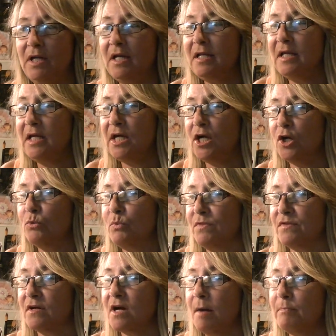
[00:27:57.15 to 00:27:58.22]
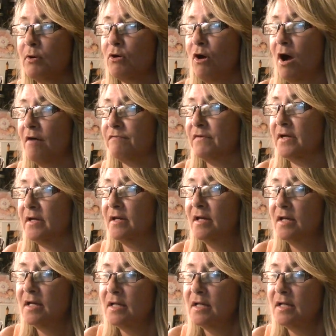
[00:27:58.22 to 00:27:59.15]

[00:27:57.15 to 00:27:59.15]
in here with a cup of coffee,